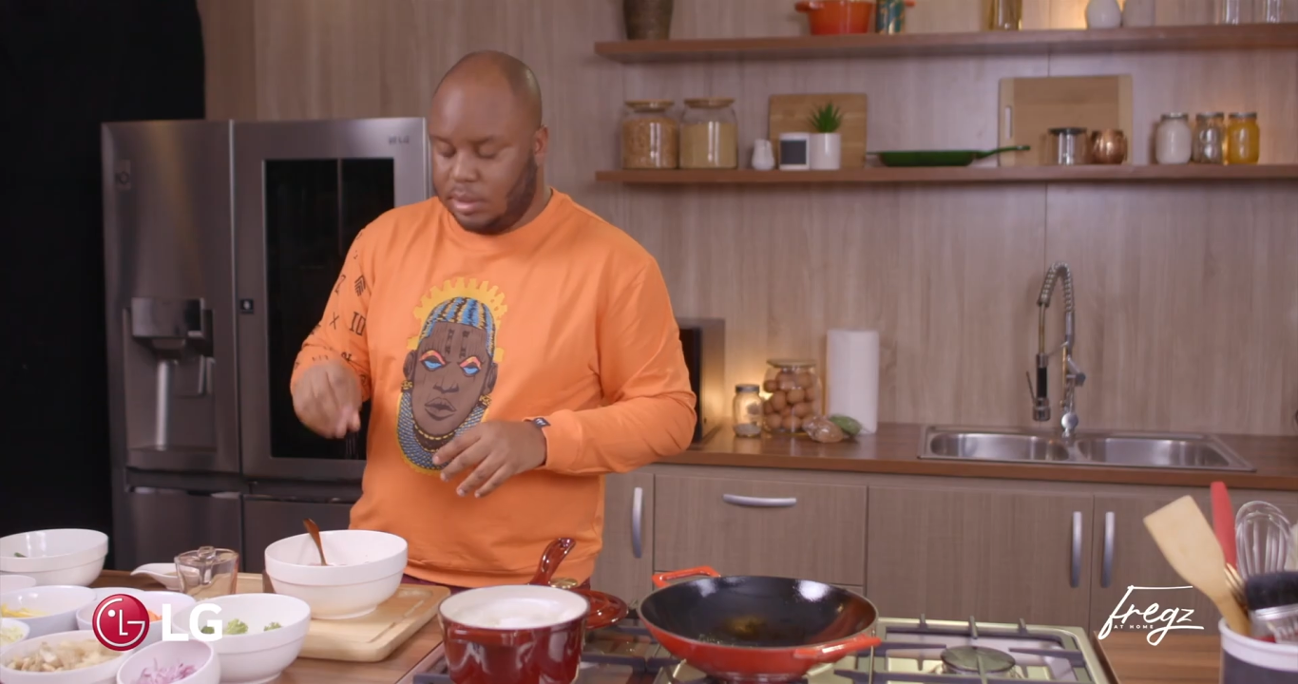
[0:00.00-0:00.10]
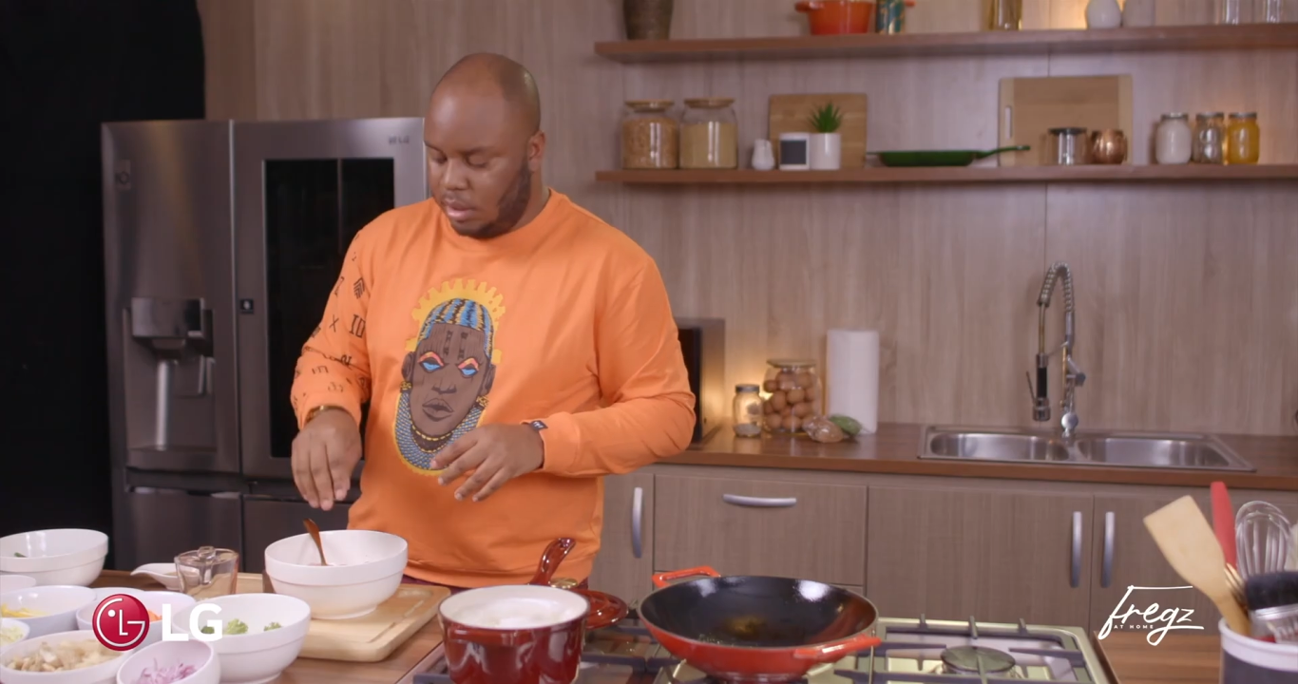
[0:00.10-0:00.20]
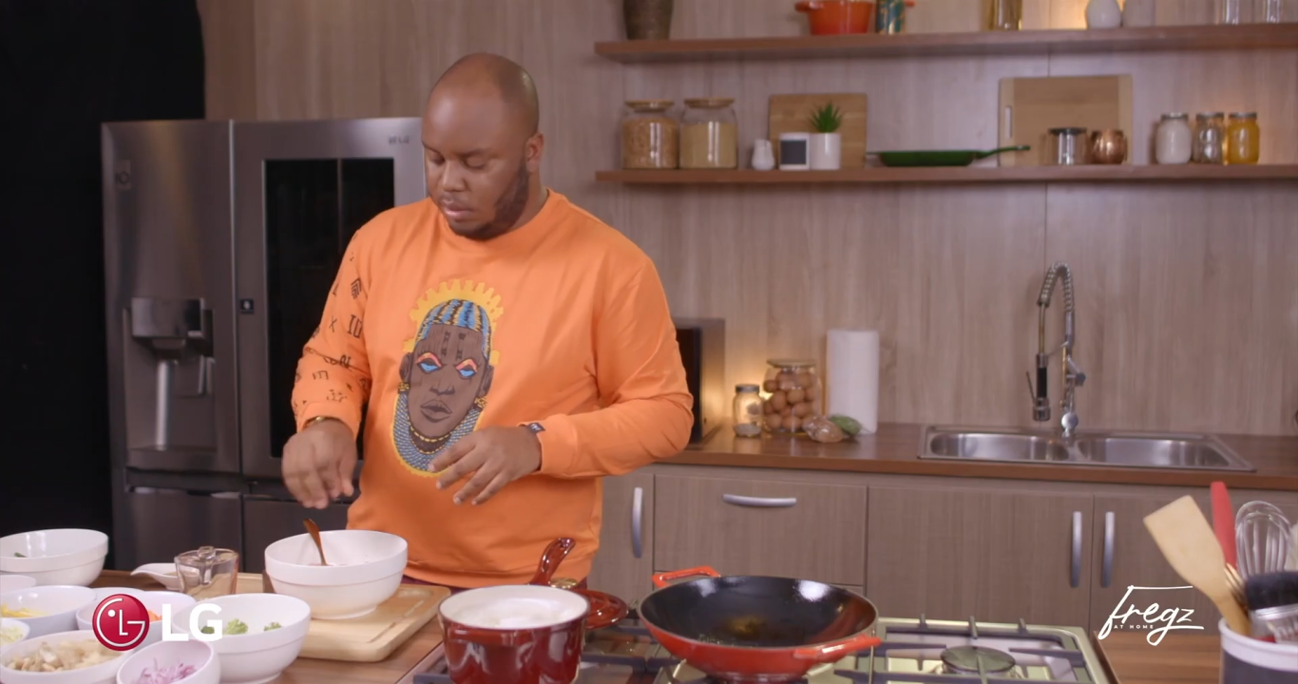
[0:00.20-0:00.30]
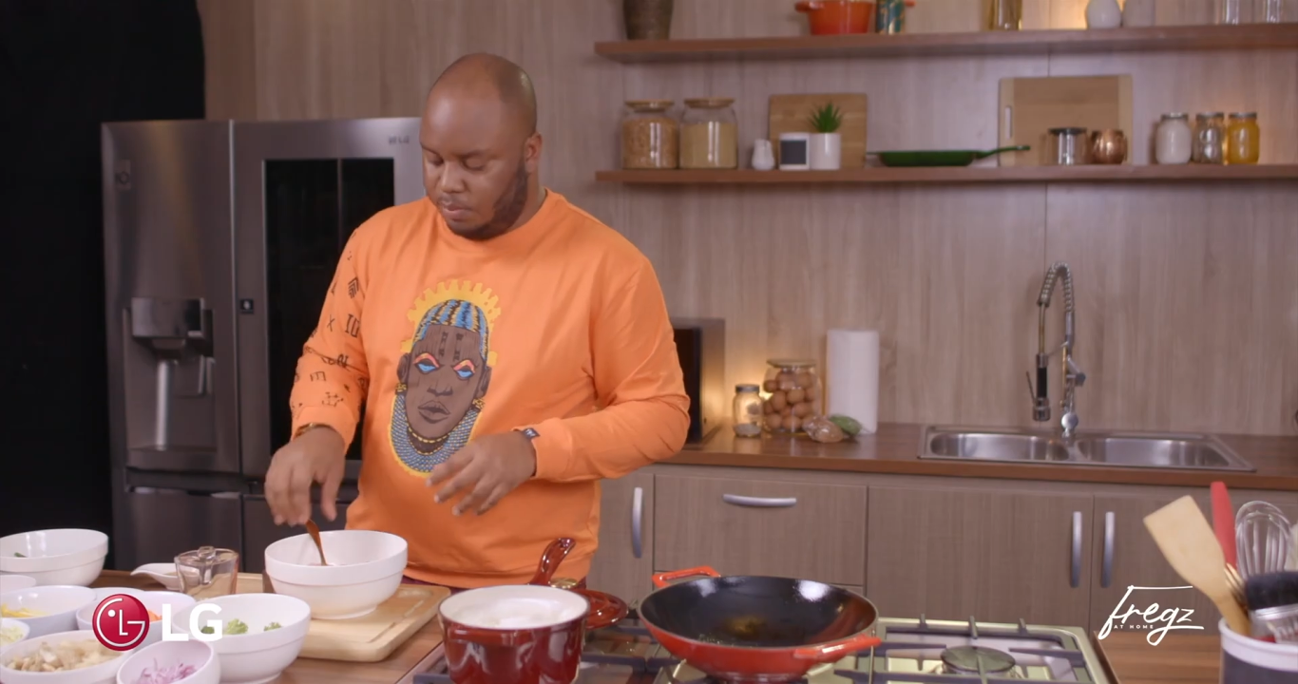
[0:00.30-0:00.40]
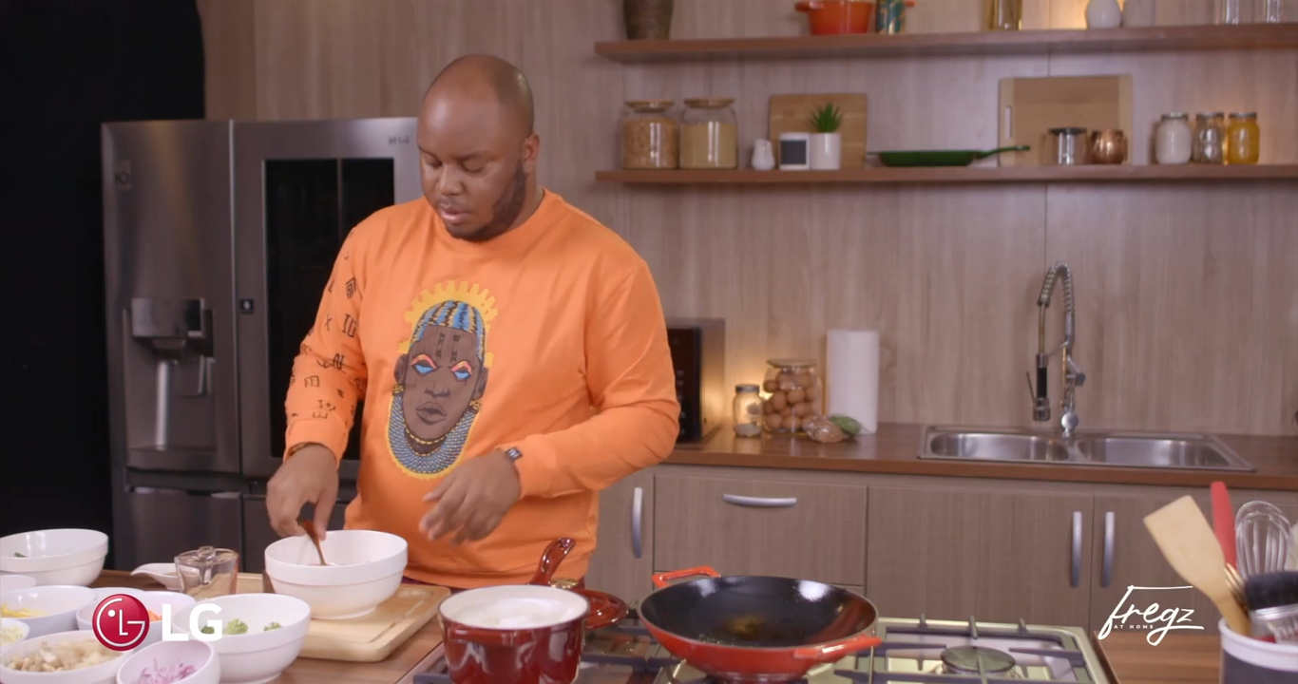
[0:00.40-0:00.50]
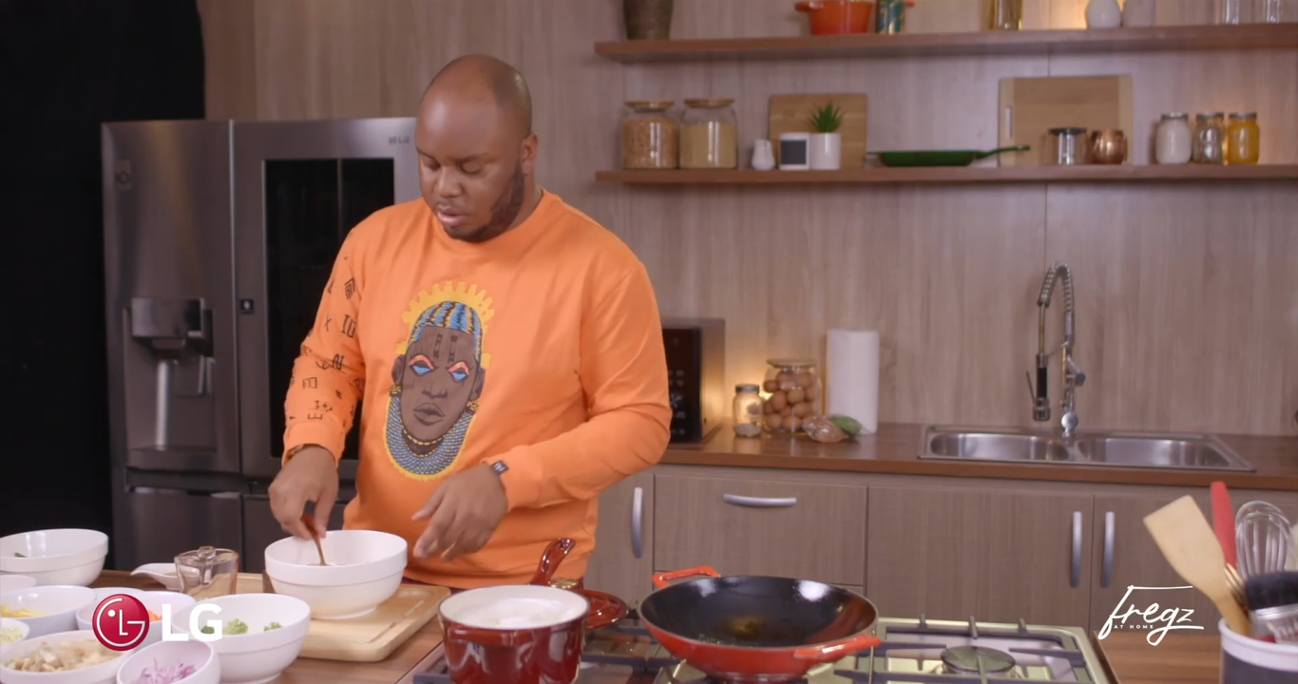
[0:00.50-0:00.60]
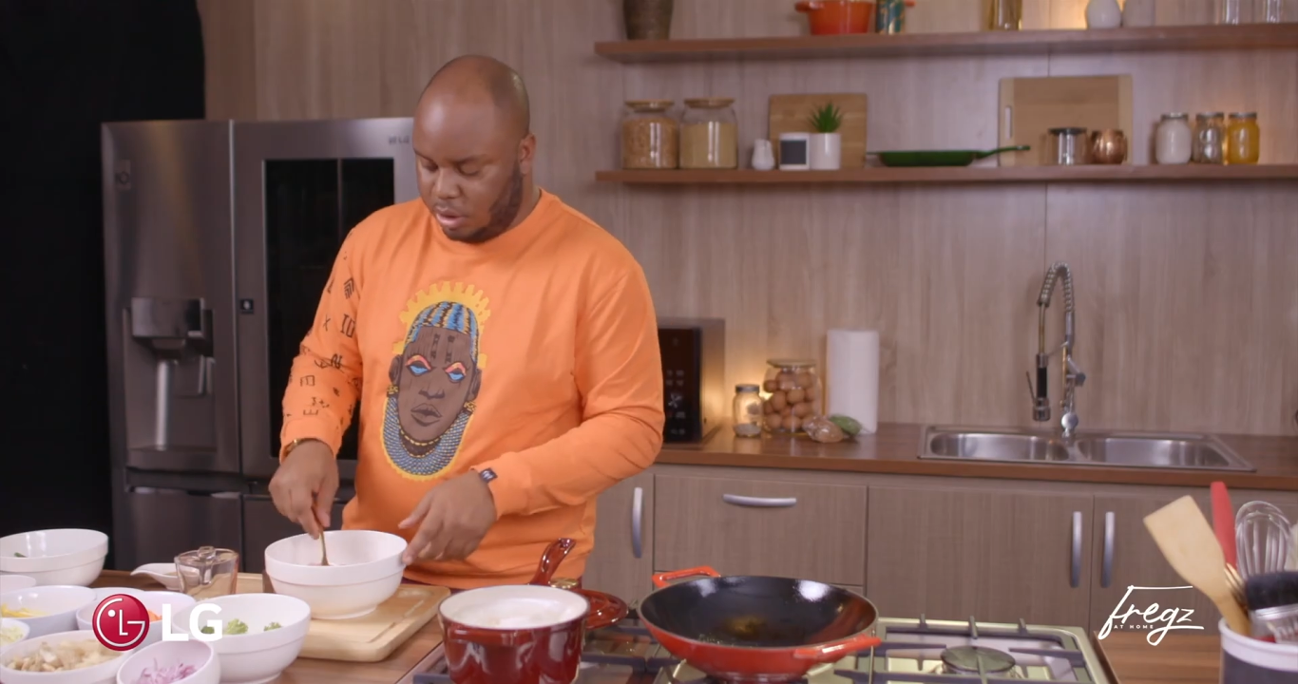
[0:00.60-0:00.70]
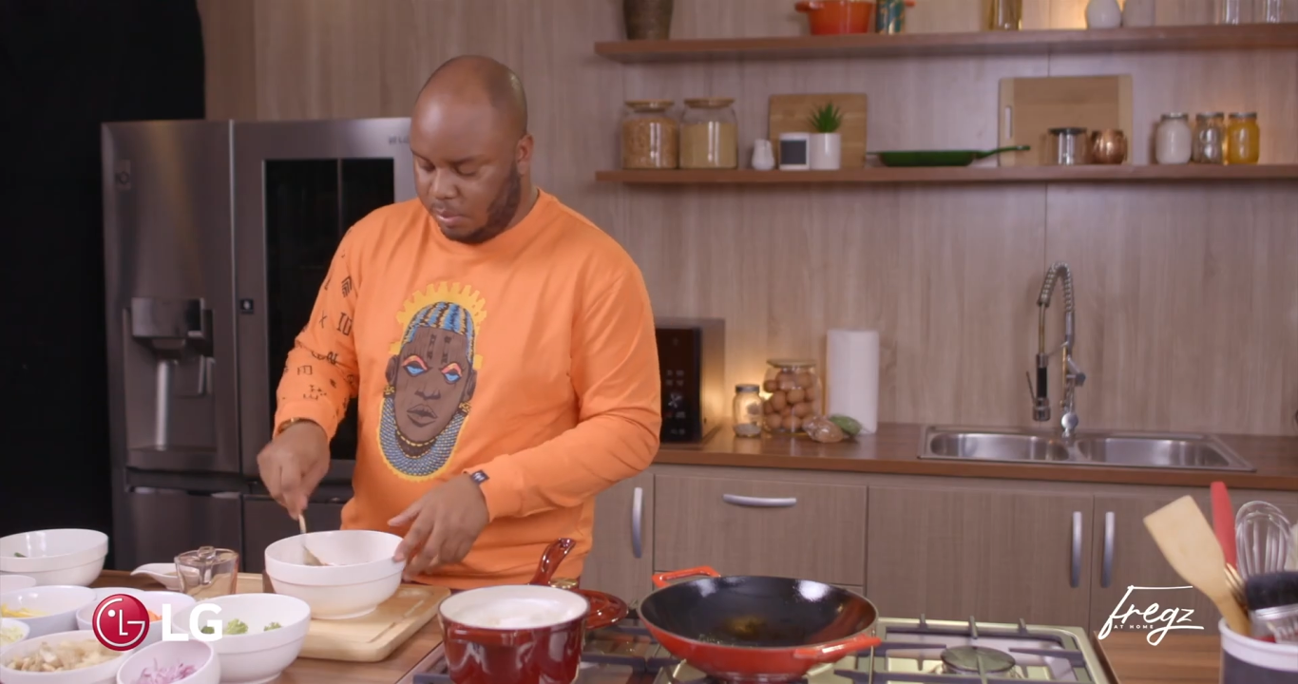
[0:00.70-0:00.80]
tiny pinch